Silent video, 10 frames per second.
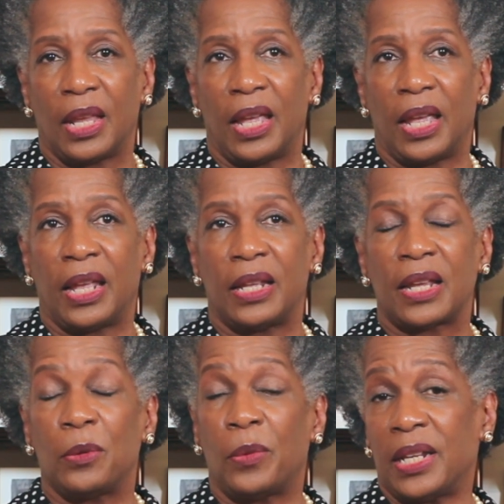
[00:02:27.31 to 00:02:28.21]
And
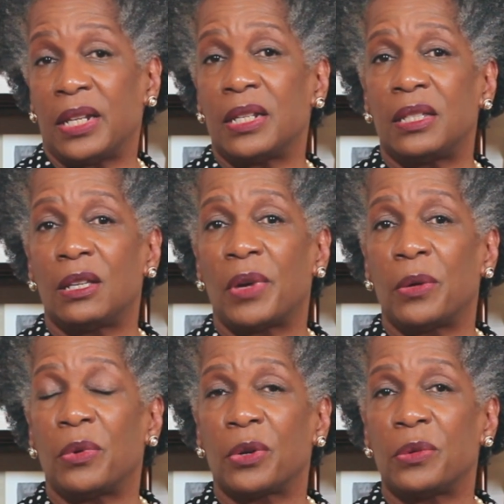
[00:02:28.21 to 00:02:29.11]
I waited until my
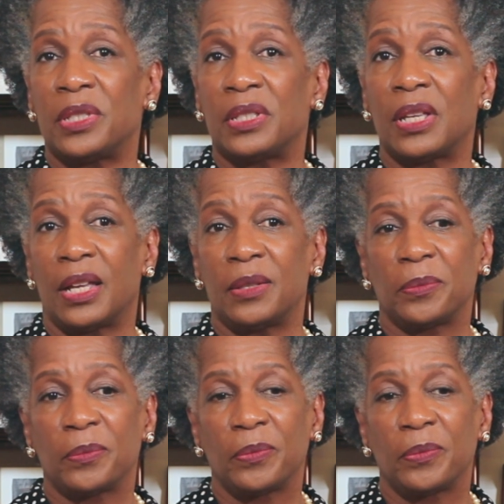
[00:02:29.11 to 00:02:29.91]
work was done.